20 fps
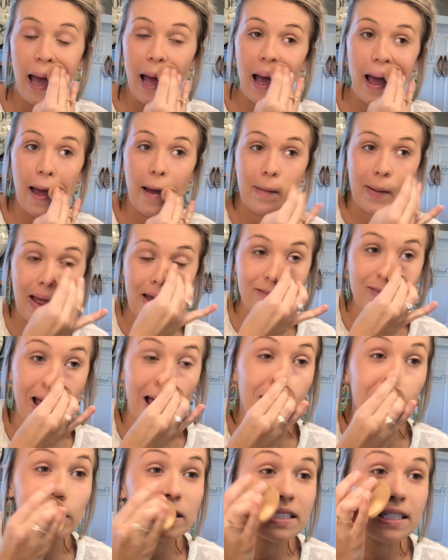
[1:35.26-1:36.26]
I have
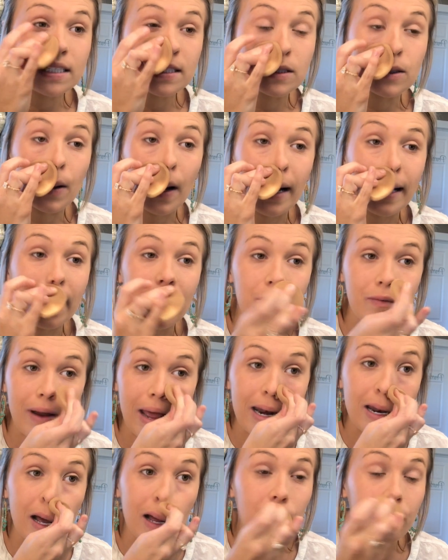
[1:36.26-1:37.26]
allergies, so I get
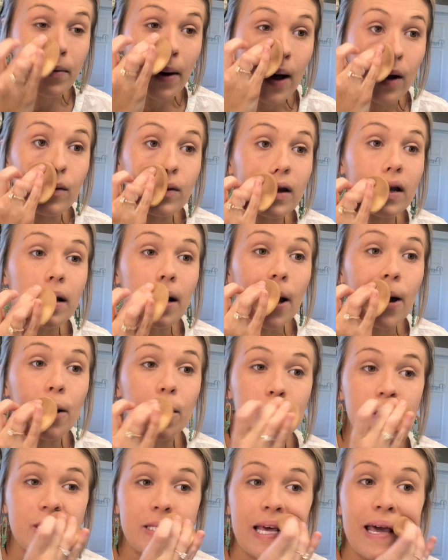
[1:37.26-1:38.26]
red around the
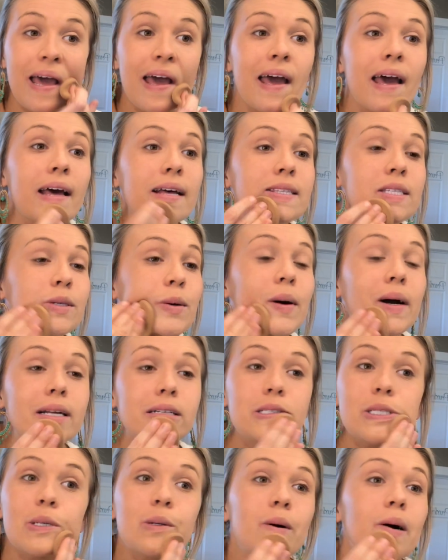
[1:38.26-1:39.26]
nose, and so I
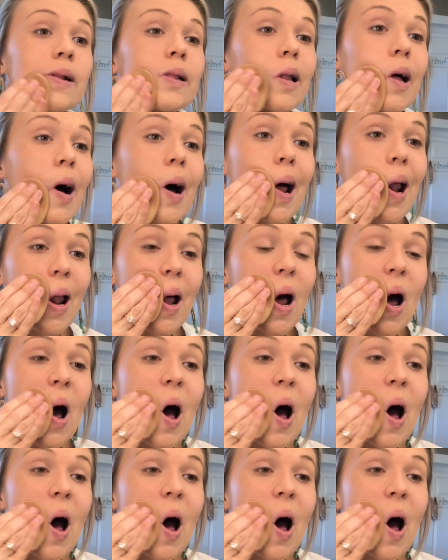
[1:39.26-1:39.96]
do a lot